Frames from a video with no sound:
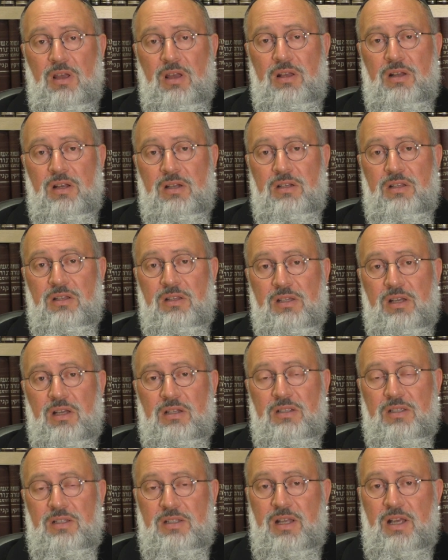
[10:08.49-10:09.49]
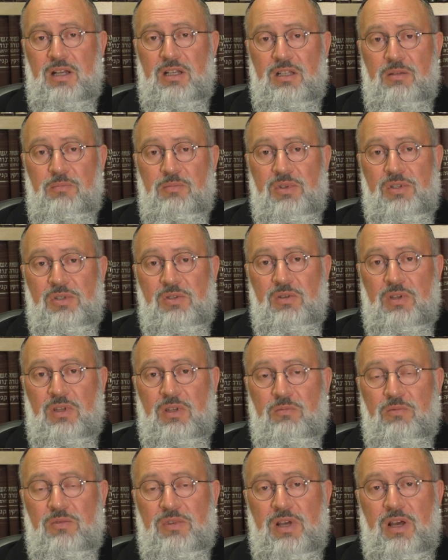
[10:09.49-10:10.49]
and under the, understanding the
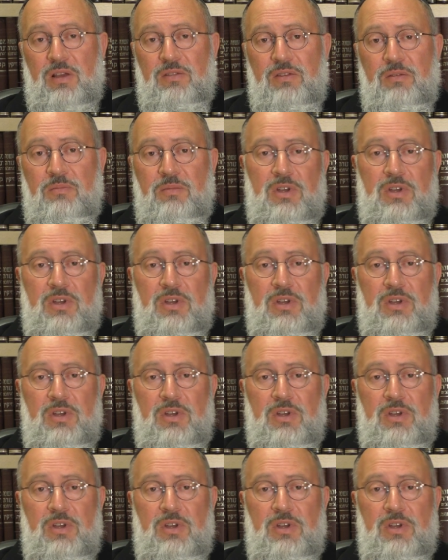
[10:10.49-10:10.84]
Pesukim without the